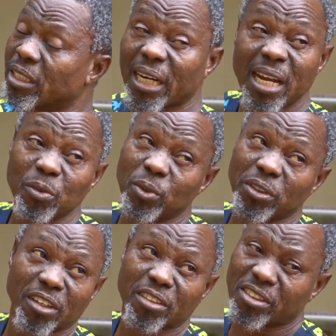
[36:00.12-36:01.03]
Crying
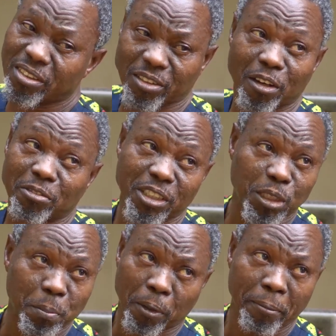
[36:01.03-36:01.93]
will not solve
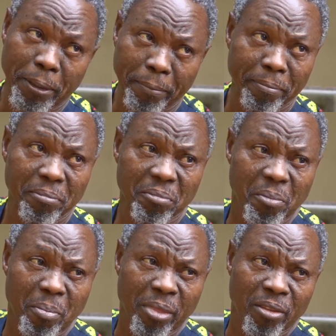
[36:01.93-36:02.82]
this problem.
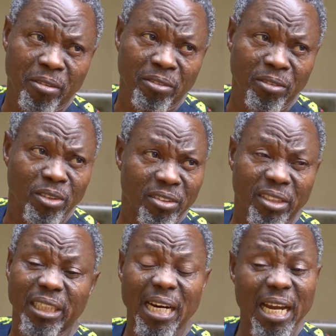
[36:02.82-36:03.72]

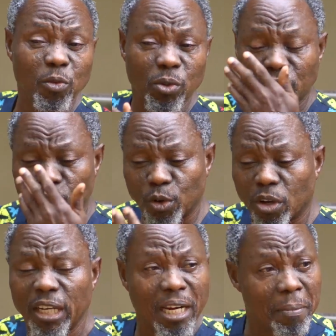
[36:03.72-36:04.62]
Crying will,
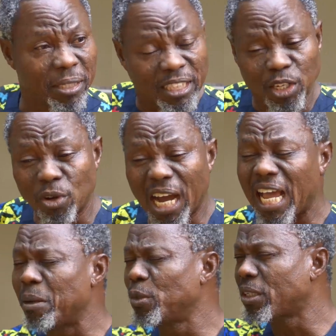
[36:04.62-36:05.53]
look, let me tell you,
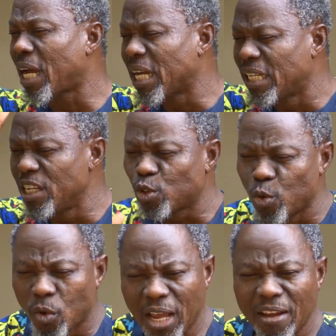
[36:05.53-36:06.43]
I am not against
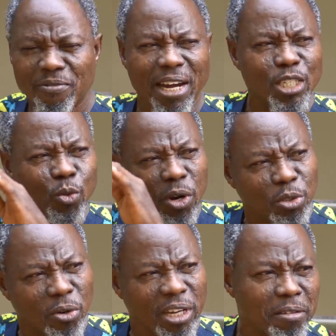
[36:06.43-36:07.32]
whoever you
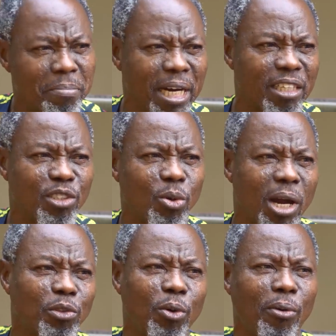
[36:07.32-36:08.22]
want to get married
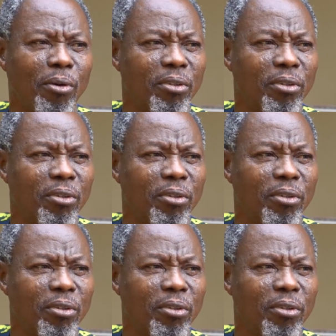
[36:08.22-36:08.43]
to at all.